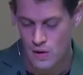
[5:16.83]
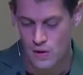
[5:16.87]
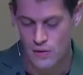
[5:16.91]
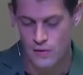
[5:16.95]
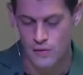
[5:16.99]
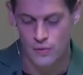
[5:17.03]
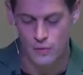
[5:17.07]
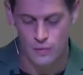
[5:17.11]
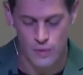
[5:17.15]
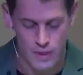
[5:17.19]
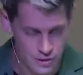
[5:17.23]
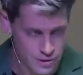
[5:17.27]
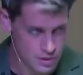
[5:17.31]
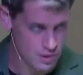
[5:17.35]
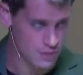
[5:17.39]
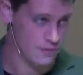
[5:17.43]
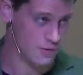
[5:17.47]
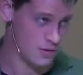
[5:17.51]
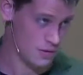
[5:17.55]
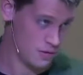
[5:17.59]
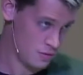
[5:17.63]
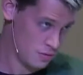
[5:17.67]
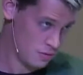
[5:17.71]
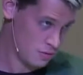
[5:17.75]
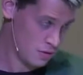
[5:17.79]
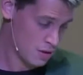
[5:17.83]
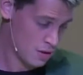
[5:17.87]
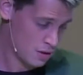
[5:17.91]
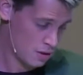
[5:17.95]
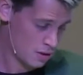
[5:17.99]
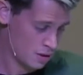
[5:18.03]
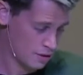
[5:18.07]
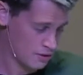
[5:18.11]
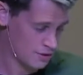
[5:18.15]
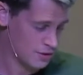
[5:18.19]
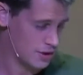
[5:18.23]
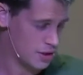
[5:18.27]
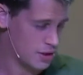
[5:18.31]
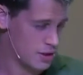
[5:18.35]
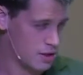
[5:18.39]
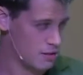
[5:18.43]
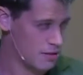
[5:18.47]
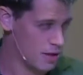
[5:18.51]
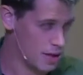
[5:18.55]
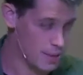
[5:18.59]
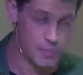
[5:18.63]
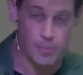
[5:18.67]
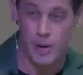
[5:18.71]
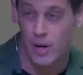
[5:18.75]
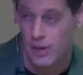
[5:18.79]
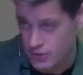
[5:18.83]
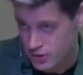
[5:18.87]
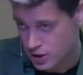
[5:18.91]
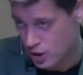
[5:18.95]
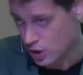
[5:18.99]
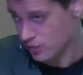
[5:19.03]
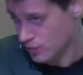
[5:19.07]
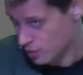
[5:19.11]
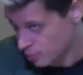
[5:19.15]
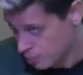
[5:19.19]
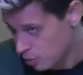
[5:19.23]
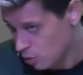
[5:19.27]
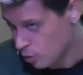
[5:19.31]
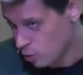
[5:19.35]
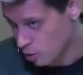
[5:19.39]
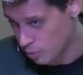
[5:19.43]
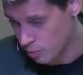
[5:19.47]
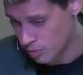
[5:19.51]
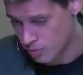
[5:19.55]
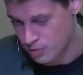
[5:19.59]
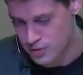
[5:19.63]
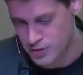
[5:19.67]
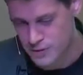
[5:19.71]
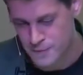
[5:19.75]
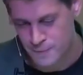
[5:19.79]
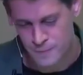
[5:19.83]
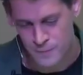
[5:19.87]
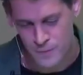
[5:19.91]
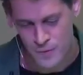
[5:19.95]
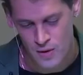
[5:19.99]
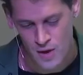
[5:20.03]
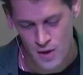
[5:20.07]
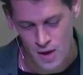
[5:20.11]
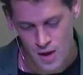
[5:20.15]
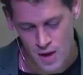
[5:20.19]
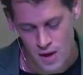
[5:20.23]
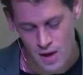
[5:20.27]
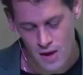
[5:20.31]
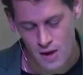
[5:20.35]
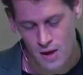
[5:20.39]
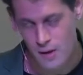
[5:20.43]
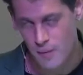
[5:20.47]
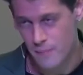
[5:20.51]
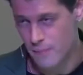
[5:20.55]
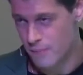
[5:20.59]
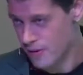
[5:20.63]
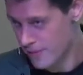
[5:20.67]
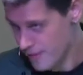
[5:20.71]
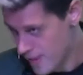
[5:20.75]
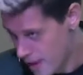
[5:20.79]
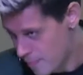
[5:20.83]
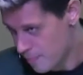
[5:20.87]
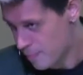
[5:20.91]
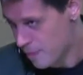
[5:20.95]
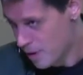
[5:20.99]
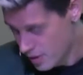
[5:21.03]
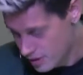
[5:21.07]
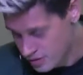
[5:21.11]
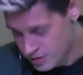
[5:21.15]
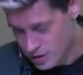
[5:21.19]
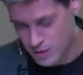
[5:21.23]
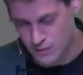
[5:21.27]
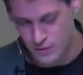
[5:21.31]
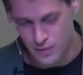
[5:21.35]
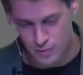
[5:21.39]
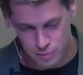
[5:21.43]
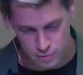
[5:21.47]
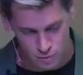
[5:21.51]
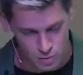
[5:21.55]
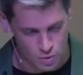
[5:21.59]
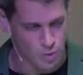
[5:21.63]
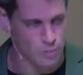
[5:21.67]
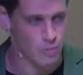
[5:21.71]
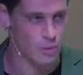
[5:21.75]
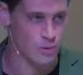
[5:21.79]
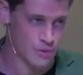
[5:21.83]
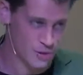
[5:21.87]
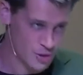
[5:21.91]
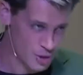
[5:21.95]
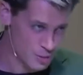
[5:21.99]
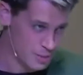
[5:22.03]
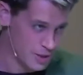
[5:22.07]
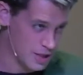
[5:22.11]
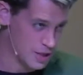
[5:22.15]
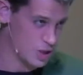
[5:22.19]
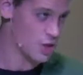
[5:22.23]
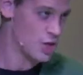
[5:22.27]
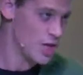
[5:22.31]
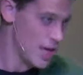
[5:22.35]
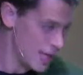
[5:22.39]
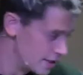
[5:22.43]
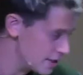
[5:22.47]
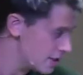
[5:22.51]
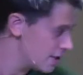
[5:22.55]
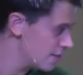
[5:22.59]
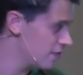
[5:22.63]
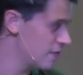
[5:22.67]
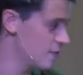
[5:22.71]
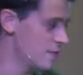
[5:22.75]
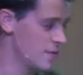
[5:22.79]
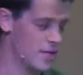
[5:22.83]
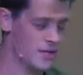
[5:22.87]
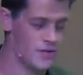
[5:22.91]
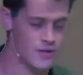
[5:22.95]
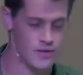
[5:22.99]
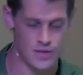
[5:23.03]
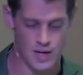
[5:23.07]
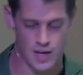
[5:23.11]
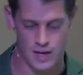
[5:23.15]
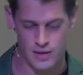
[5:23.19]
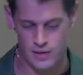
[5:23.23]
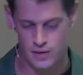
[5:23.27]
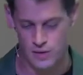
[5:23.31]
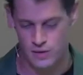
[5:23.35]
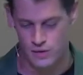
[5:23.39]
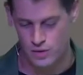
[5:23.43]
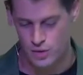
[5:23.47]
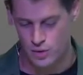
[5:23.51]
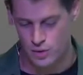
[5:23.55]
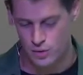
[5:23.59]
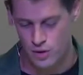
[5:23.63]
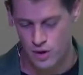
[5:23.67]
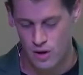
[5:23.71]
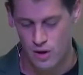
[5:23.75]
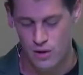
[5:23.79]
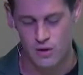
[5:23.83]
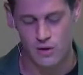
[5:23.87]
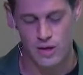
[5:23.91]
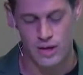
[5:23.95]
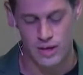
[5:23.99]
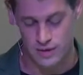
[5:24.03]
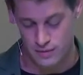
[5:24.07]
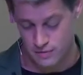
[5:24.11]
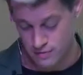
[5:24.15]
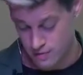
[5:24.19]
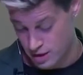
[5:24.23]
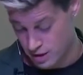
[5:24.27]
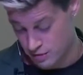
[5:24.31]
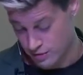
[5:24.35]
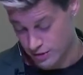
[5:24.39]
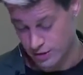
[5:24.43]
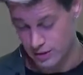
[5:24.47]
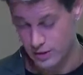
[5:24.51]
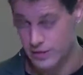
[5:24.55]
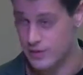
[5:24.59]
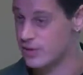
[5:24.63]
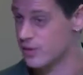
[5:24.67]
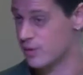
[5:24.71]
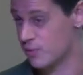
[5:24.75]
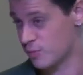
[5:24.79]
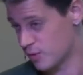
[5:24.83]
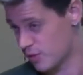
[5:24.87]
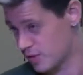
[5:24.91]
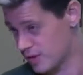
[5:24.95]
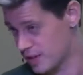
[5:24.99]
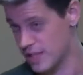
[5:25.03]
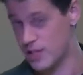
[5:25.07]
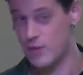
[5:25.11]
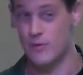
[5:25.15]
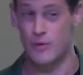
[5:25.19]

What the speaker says: and the rest of you constitute a basket of deplorables. And that basket of deplorables should be ejected from the internet. You are, in Hillary Clinton's words,